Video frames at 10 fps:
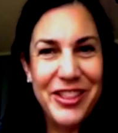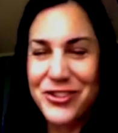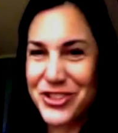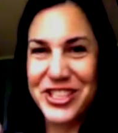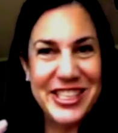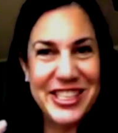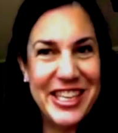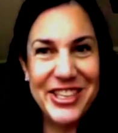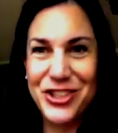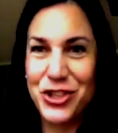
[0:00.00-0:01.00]
there's just
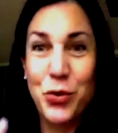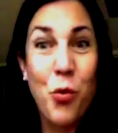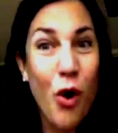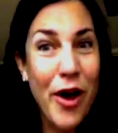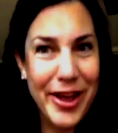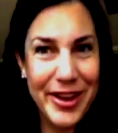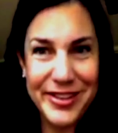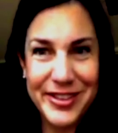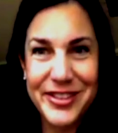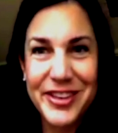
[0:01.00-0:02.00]
things you want,
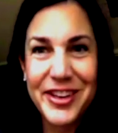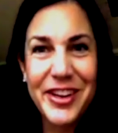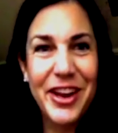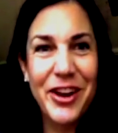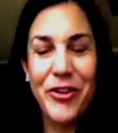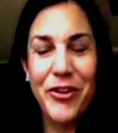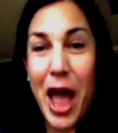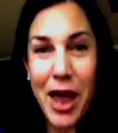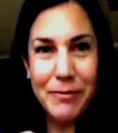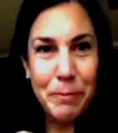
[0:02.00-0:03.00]
you know,
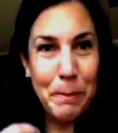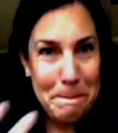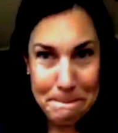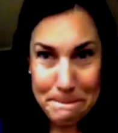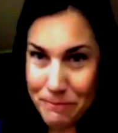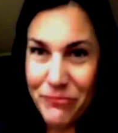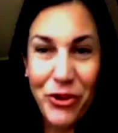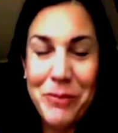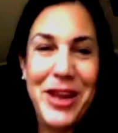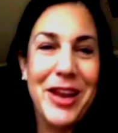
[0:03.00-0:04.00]
that for
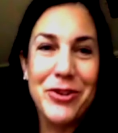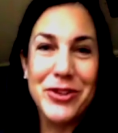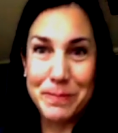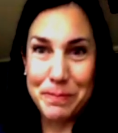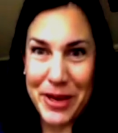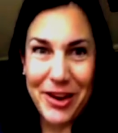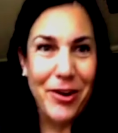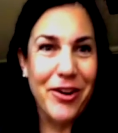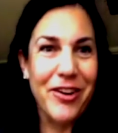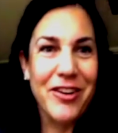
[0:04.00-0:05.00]
me, it was
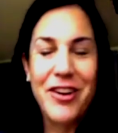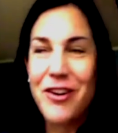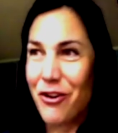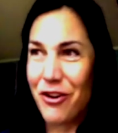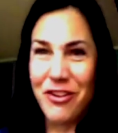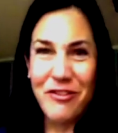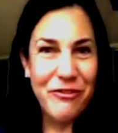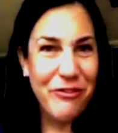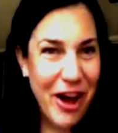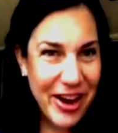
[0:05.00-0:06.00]
beer or
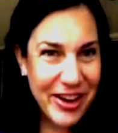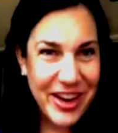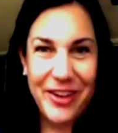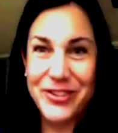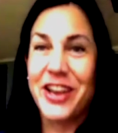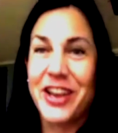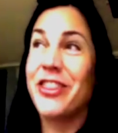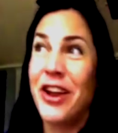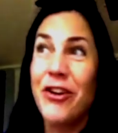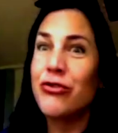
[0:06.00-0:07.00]
vodka. I was like,
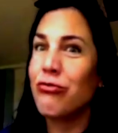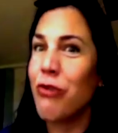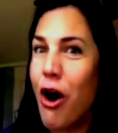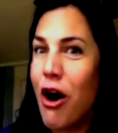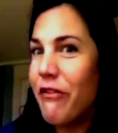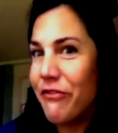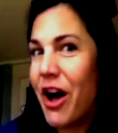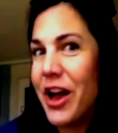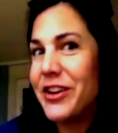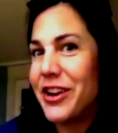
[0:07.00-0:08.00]
there's raw
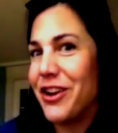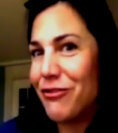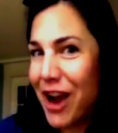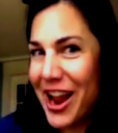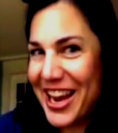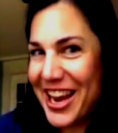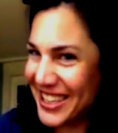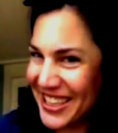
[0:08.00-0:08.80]
vodka, right?